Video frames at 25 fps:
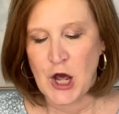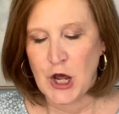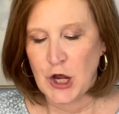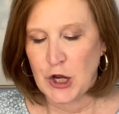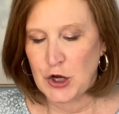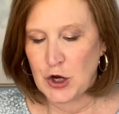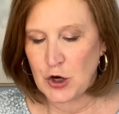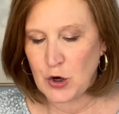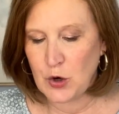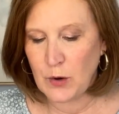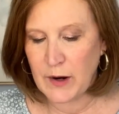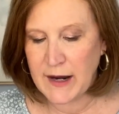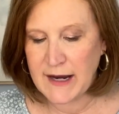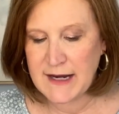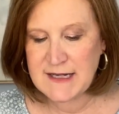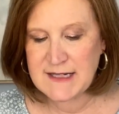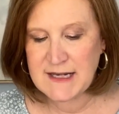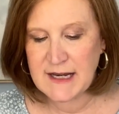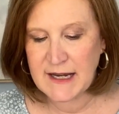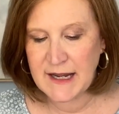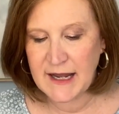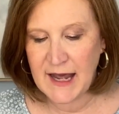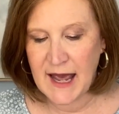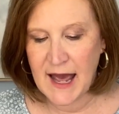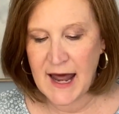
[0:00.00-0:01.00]
You're going
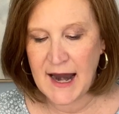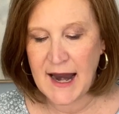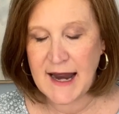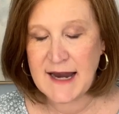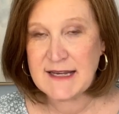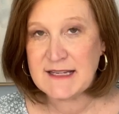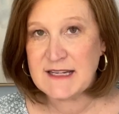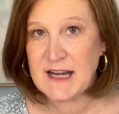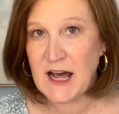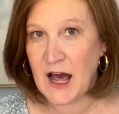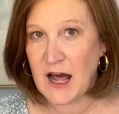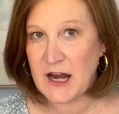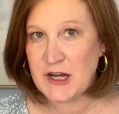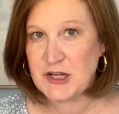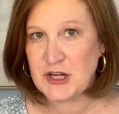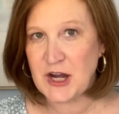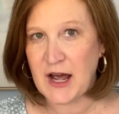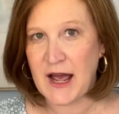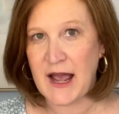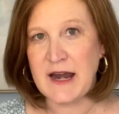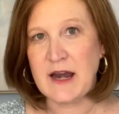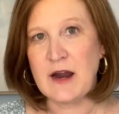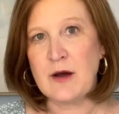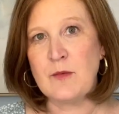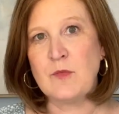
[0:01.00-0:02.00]
to get a touch
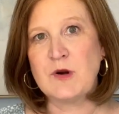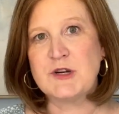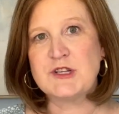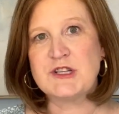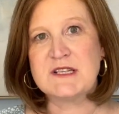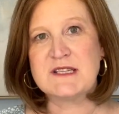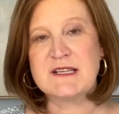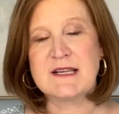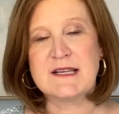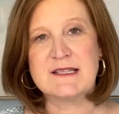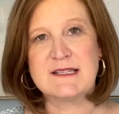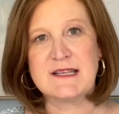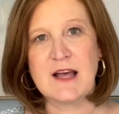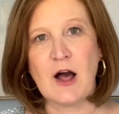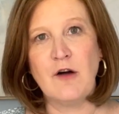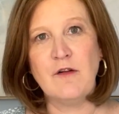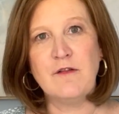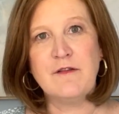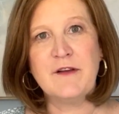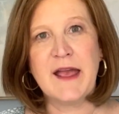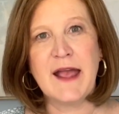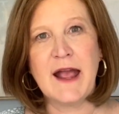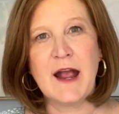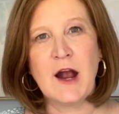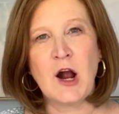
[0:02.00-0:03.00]
item, which is a
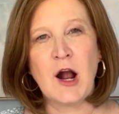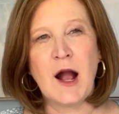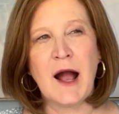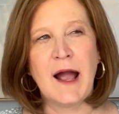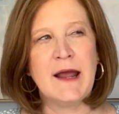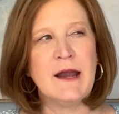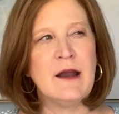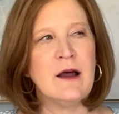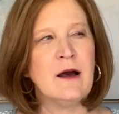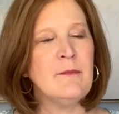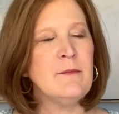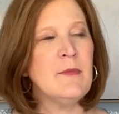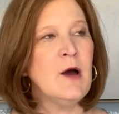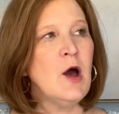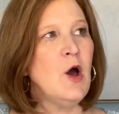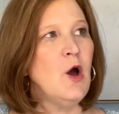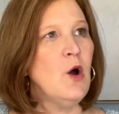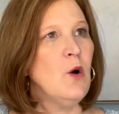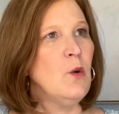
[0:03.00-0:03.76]
self-care item.